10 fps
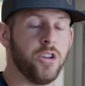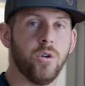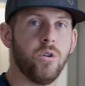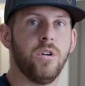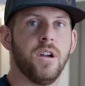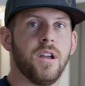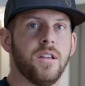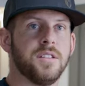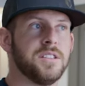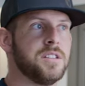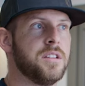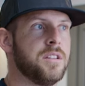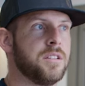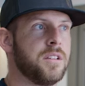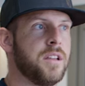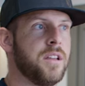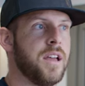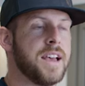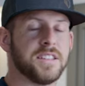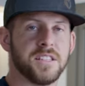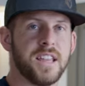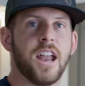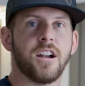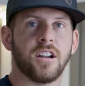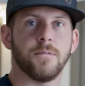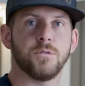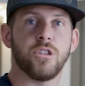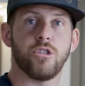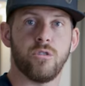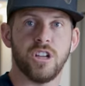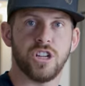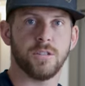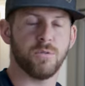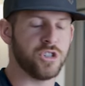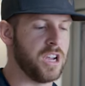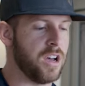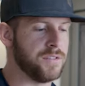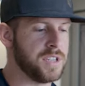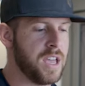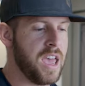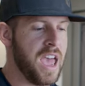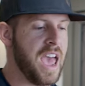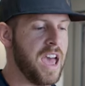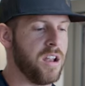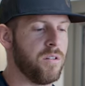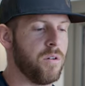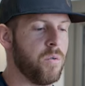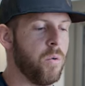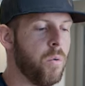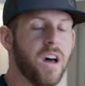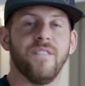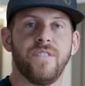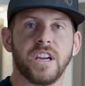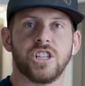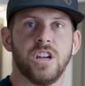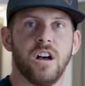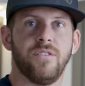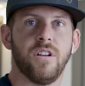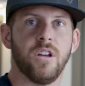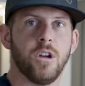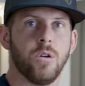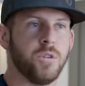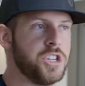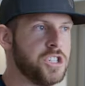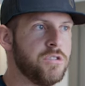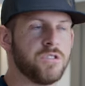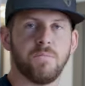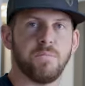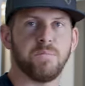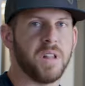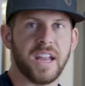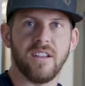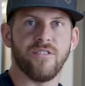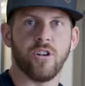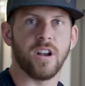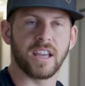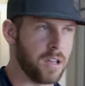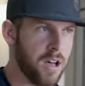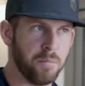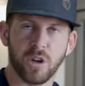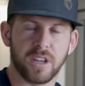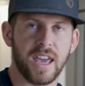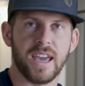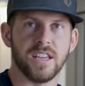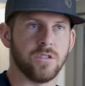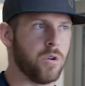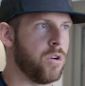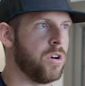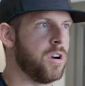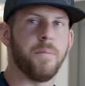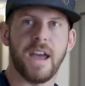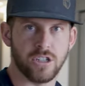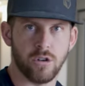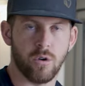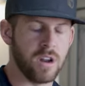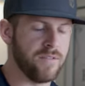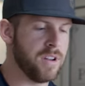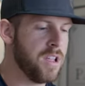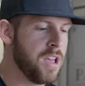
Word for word: The door, as a standard, comes with three adjustable shelves and one fixed shelf, which is usually plenty for like a bookcase or a pantry door even.